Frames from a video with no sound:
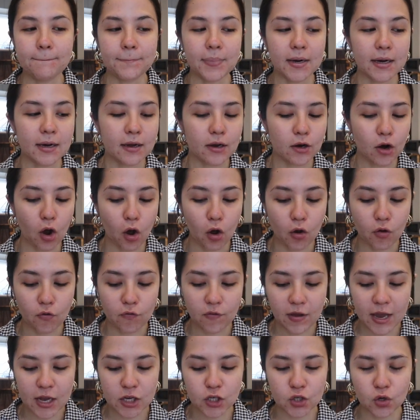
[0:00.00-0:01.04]
but
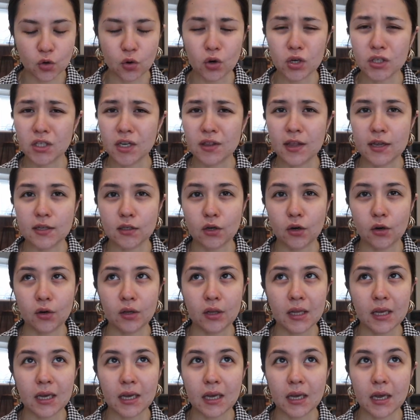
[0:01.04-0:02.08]
of each cushion there's
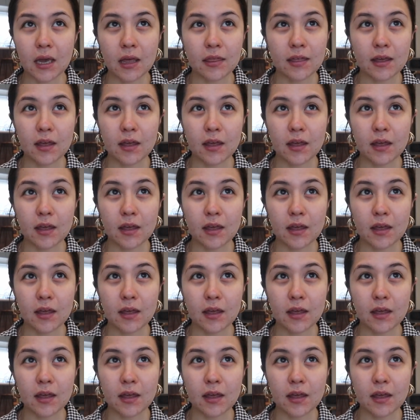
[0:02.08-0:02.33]
only, I